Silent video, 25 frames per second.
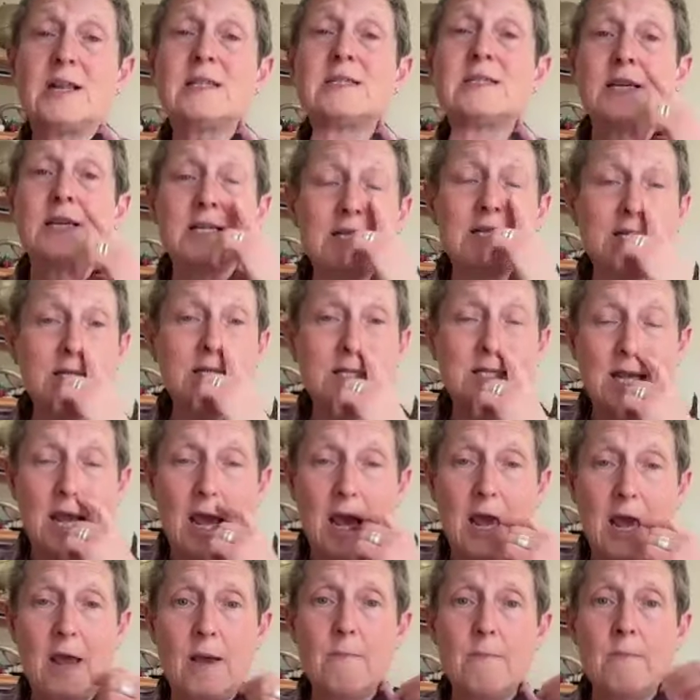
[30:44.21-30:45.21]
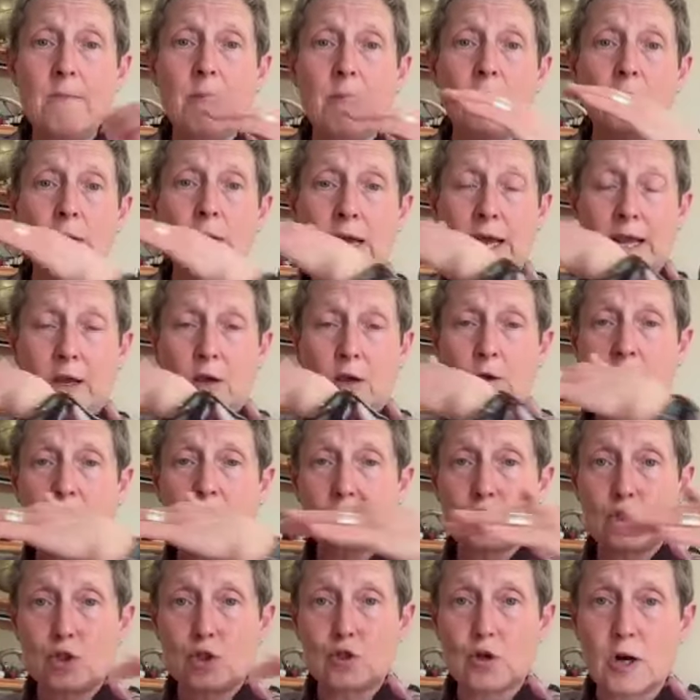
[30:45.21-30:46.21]
It's the same
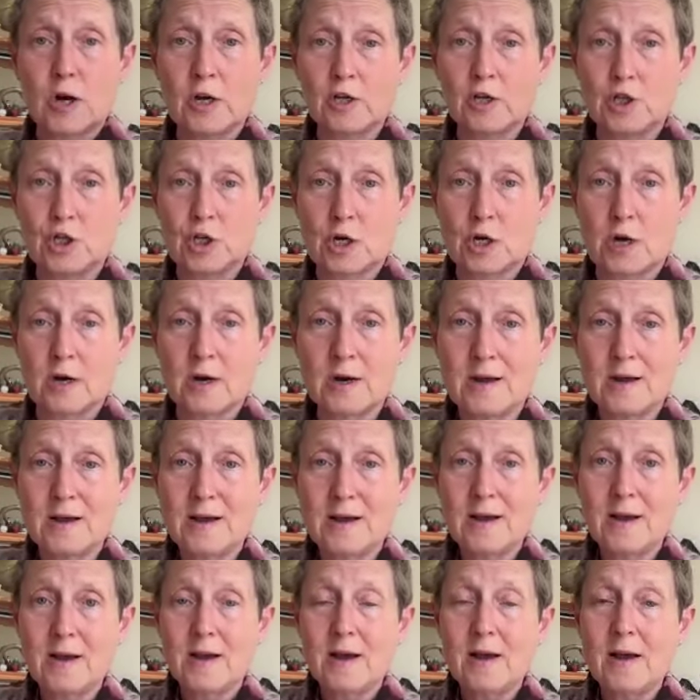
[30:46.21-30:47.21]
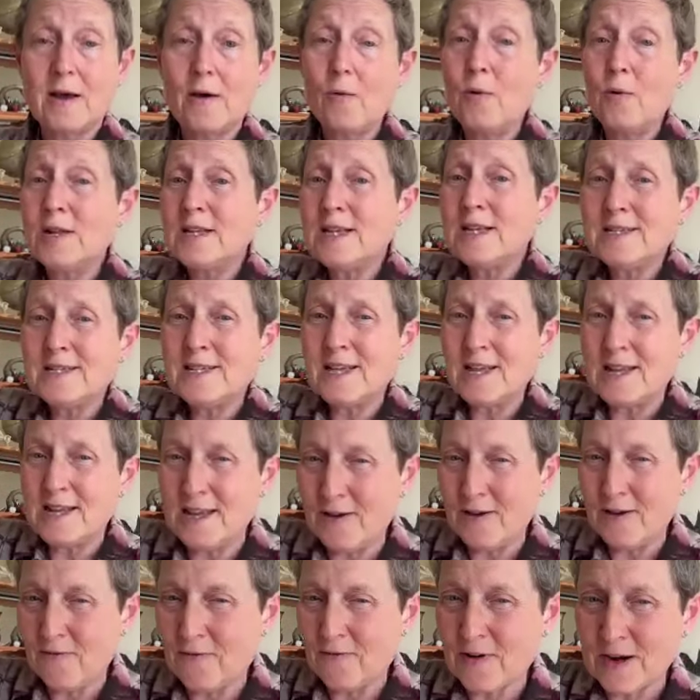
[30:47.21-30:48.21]
molecular structure. What is the
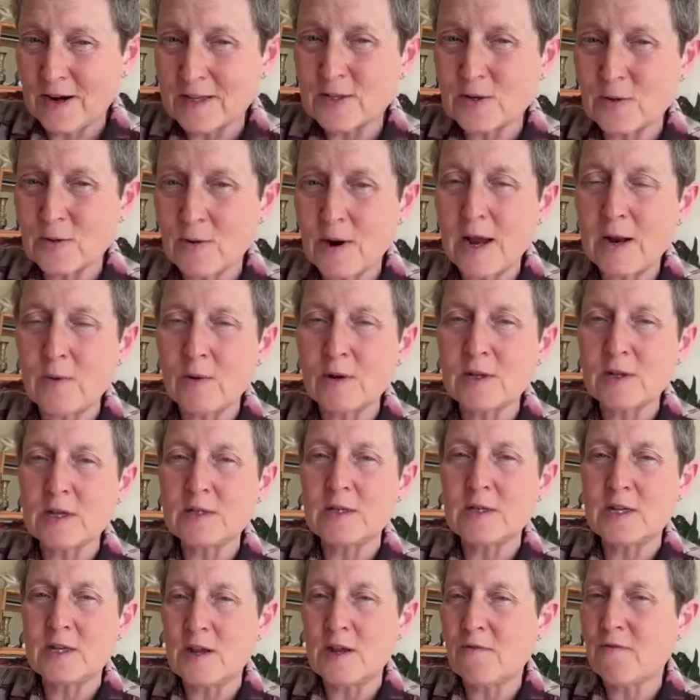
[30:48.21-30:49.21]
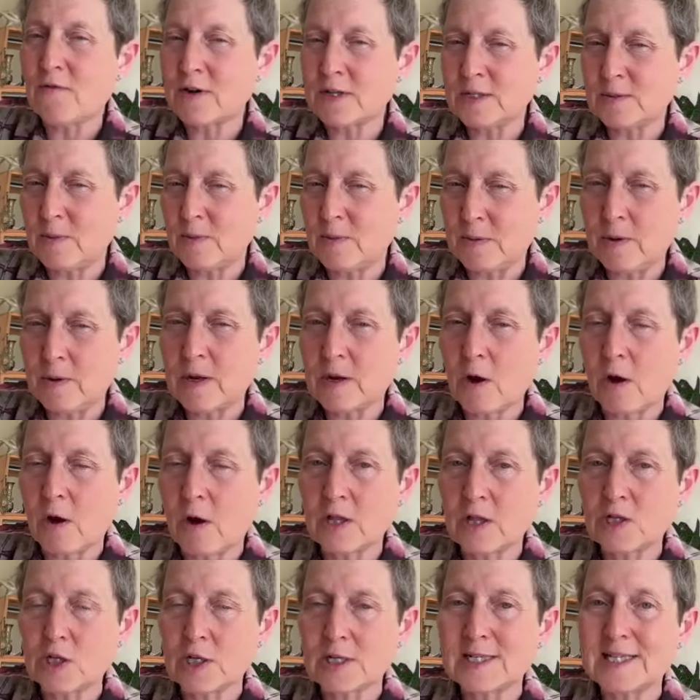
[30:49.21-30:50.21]
difference, right? What is the difference between
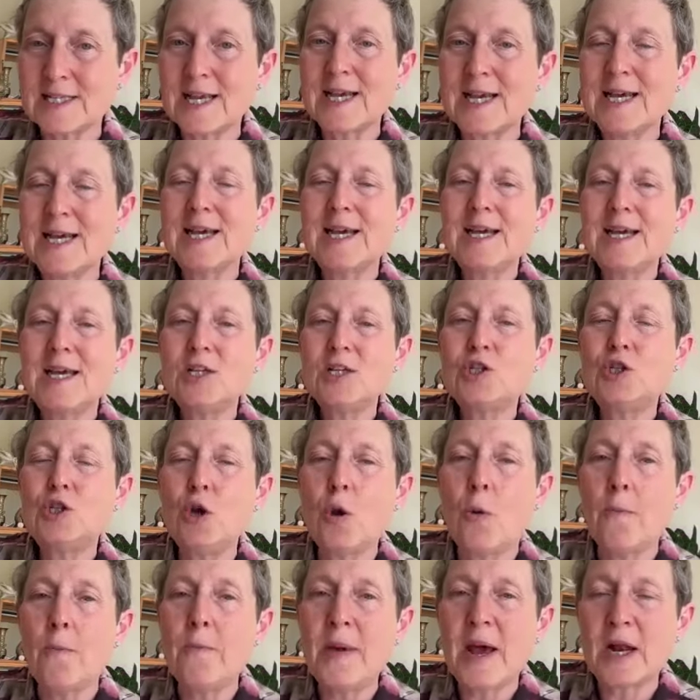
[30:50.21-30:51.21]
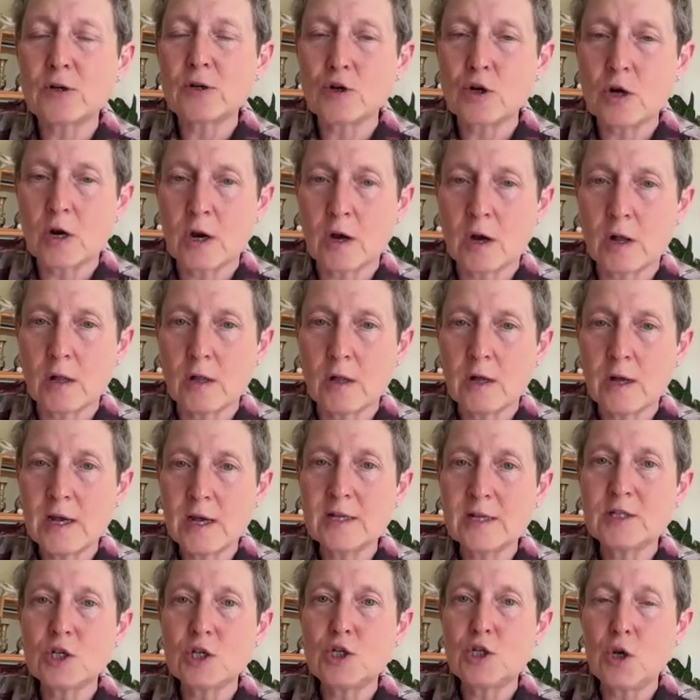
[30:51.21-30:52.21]
collagens? It's geometrical.
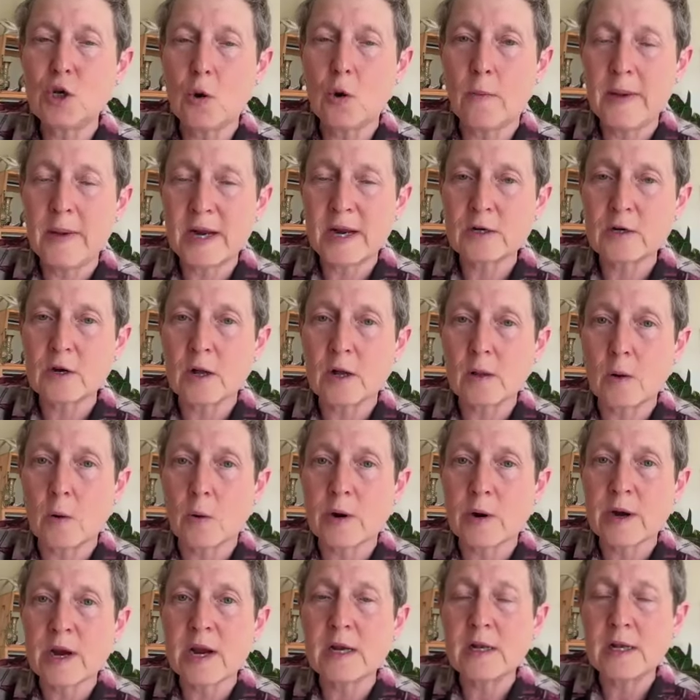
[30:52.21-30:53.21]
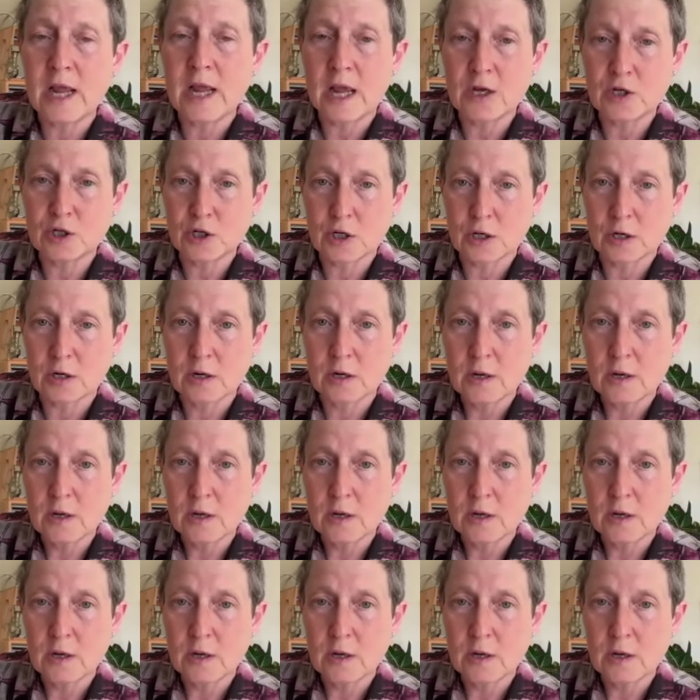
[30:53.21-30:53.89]
It's a geometrical orientation.